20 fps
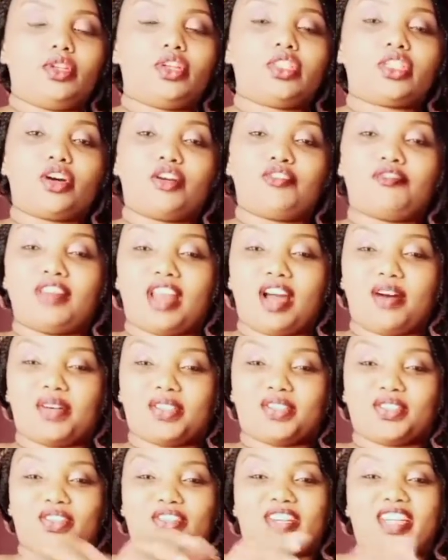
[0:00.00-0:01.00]
Not our
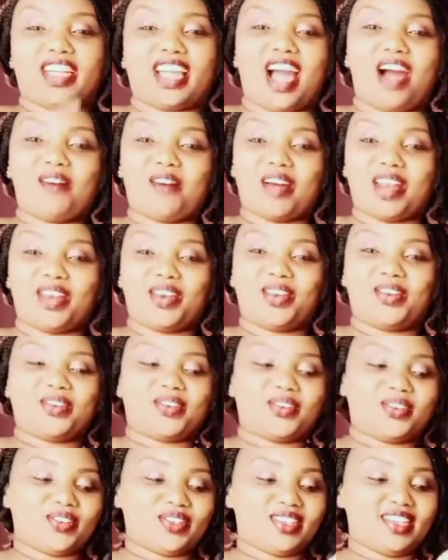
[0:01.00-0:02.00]
flour, sorry, our
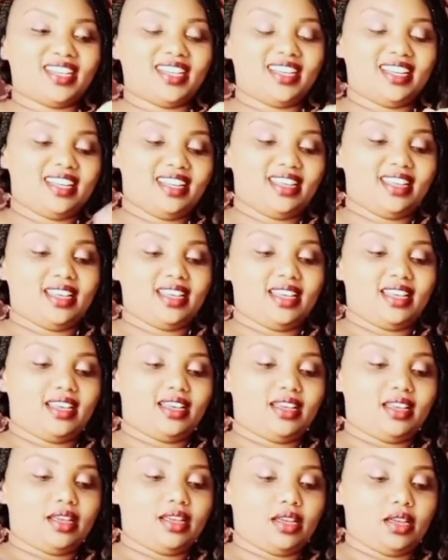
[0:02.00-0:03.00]
dough.
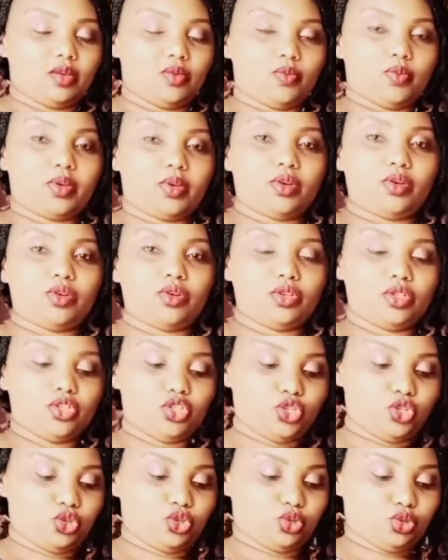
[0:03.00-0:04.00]
We're
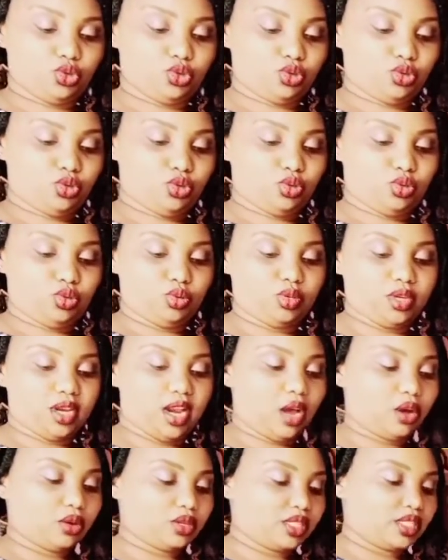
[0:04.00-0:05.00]
going to
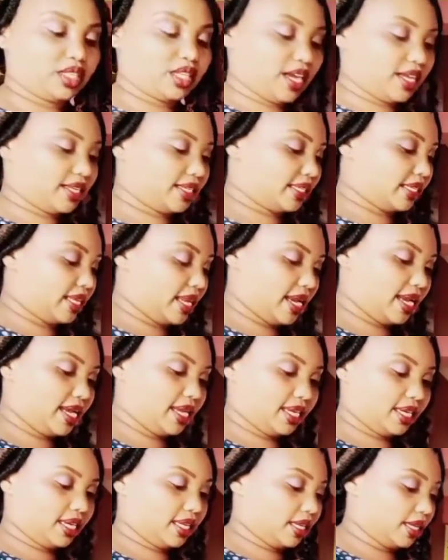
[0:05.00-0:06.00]
now start
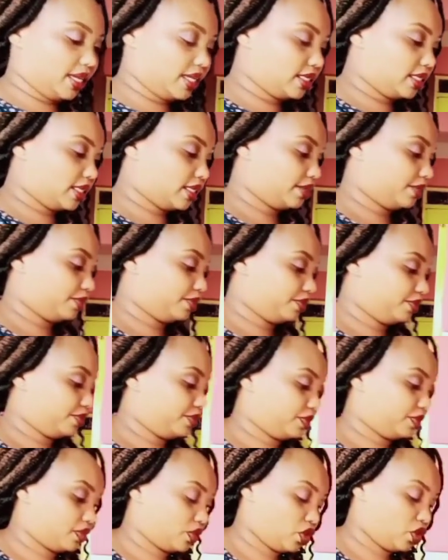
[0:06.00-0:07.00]
kneading it.
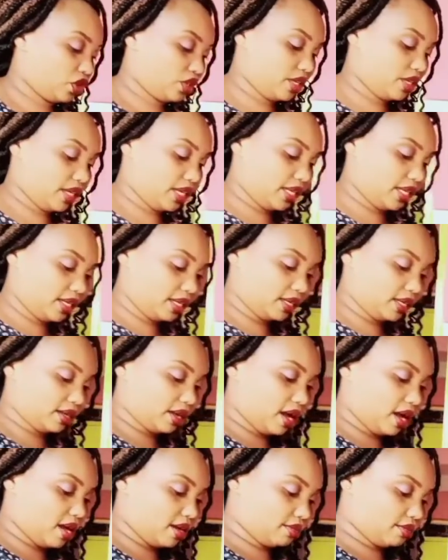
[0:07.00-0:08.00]
Not
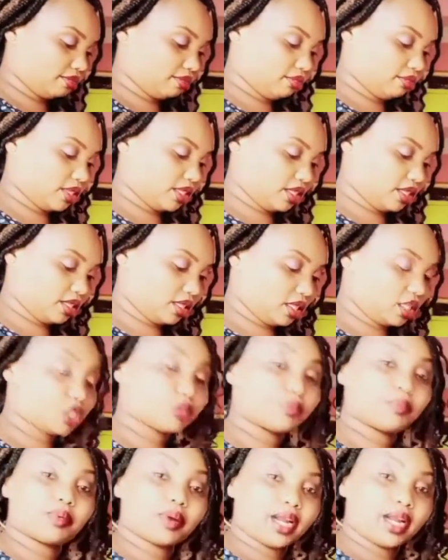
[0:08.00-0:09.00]
kneading, just
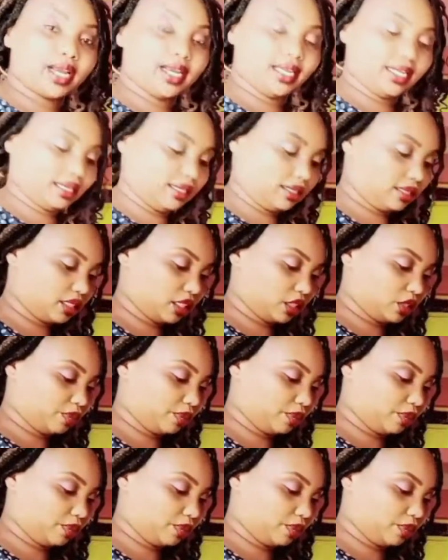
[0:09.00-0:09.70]
spreading.